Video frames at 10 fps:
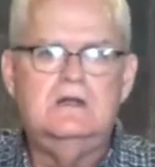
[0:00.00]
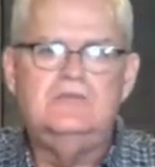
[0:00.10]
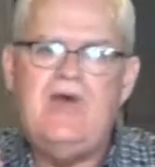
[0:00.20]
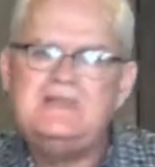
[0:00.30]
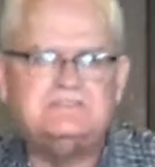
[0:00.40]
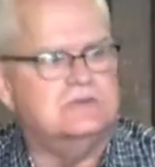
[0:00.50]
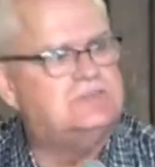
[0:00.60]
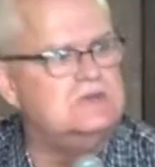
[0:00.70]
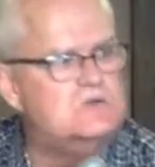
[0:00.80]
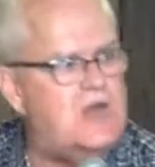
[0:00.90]
That's the
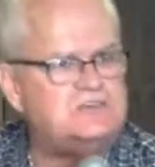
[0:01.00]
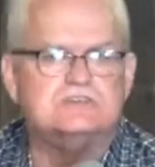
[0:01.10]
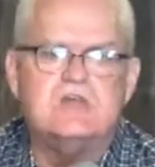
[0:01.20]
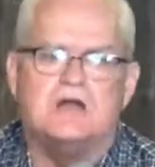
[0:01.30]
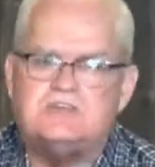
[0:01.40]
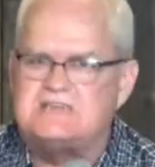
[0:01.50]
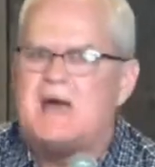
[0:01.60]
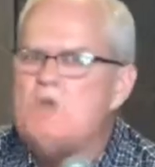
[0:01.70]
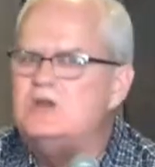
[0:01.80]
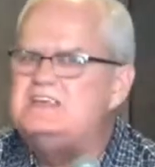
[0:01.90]
generation God says,
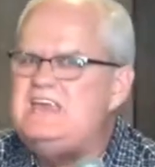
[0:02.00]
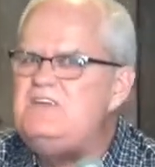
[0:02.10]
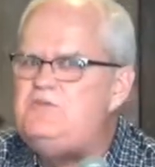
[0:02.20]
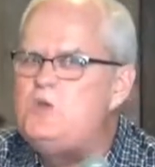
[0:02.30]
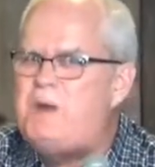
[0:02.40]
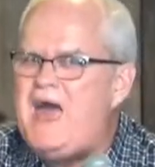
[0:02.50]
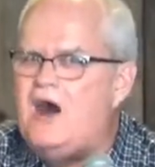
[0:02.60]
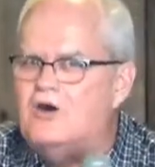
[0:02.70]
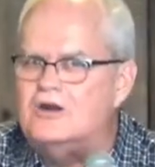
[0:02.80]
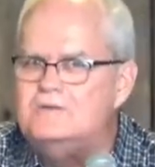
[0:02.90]
I'm going to give you
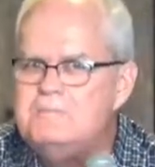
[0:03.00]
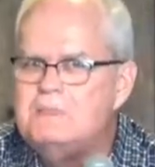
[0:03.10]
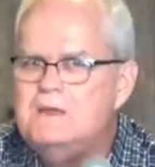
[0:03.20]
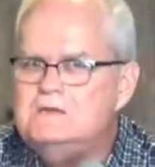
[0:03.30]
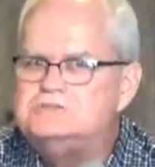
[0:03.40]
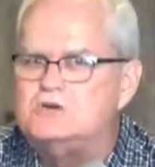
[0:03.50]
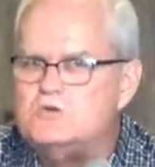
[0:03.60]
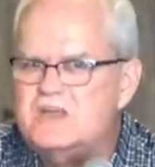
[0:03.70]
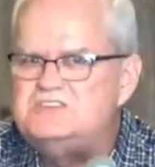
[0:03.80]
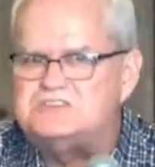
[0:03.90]
power to
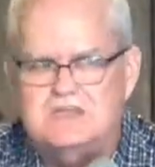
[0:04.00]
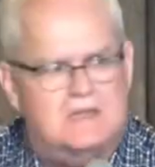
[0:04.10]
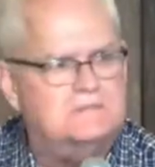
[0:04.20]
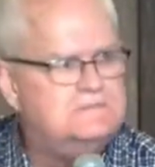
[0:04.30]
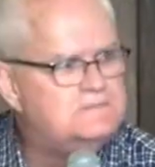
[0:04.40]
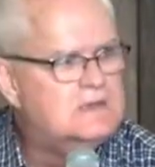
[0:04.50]
reach them.